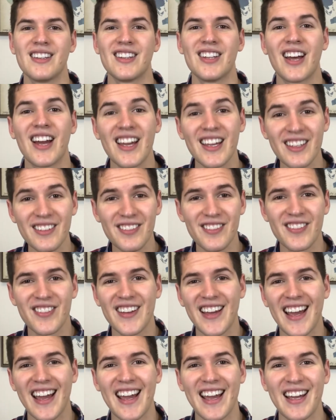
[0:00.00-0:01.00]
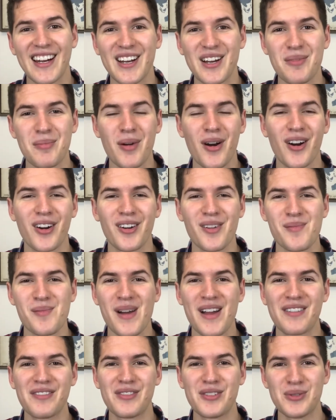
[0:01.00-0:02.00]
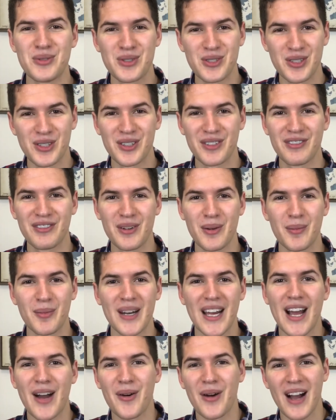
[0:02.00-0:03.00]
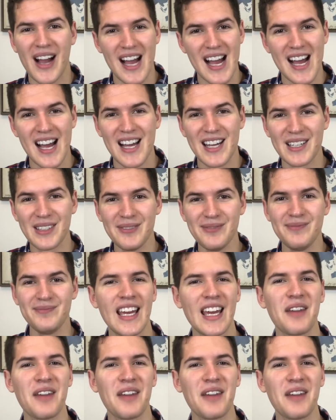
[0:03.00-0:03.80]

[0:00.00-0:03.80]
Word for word: life and a part of my future from now on.